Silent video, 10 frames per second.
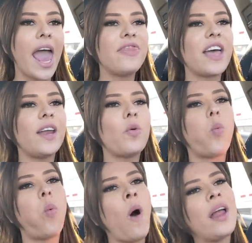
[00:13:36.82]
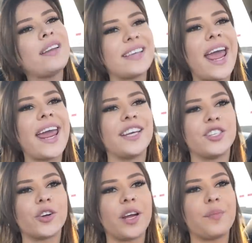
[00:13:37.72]
And then one day
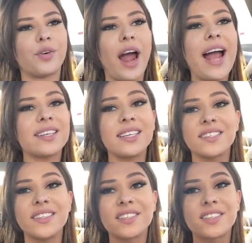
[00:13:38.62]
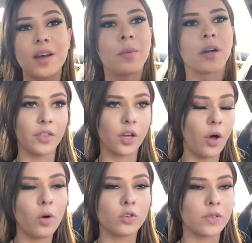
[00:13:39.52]
during practice in the summer, the
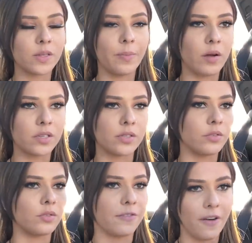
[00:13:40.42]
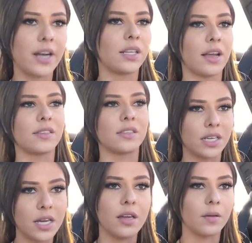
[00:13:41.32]
coach was about to finalize the
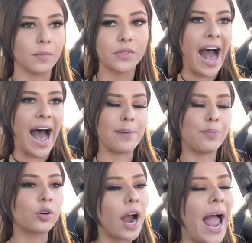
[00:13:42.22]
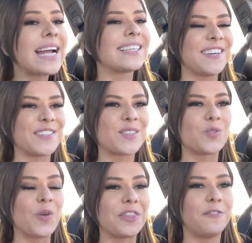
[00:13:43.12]
teams. I
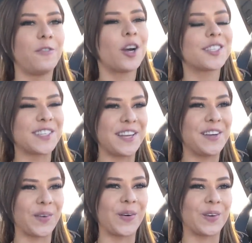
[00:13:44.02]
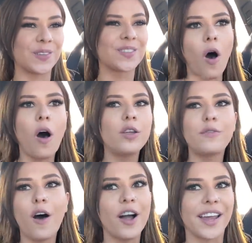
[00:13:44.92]
practiced with the varsity girls all
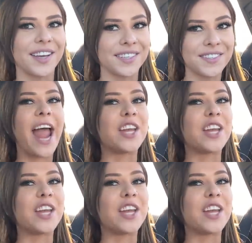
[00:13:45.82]
of August.